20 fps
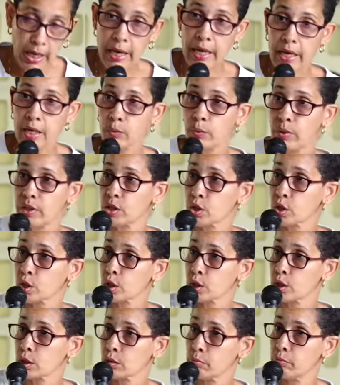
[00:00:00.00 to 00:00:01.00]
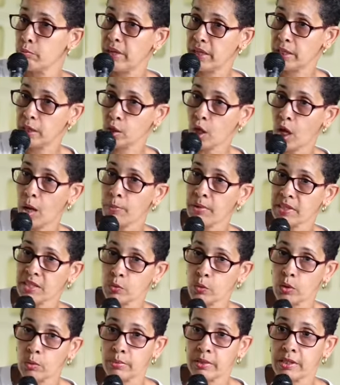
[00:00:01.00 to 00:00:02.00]
in which many topics
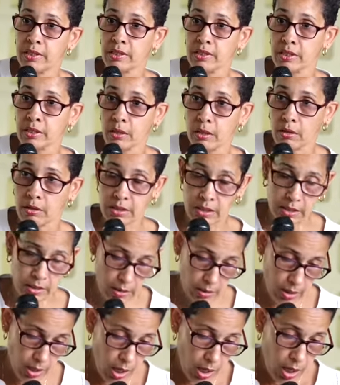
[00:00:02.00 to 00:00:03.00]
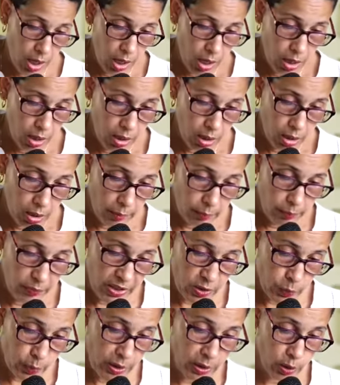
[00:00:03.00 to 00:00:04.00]
will be discussed.
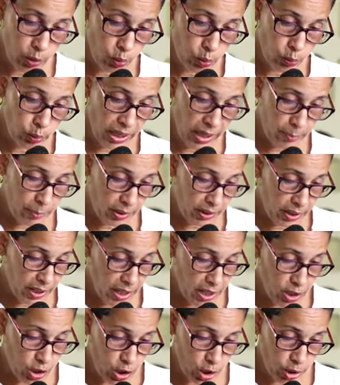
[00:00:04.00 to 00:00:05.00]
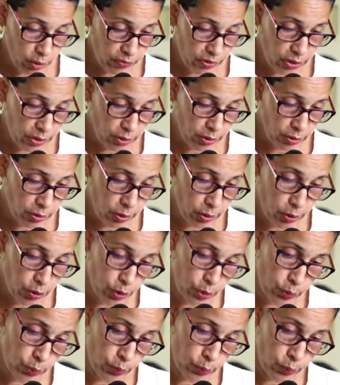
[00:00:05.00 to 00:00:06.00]
This will include application of the
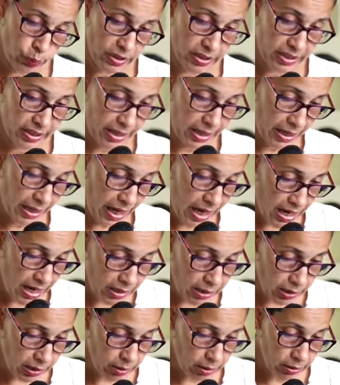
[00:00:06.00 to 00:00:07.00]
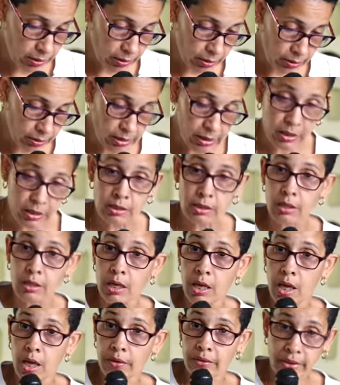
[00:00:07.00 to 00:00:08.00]
new CLA articles,
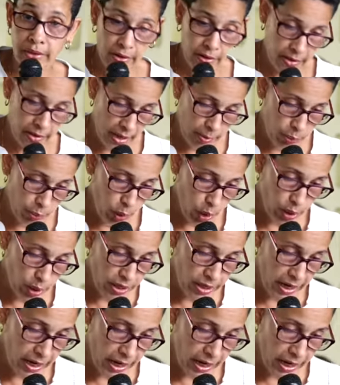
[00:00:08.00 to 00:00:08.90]
the employee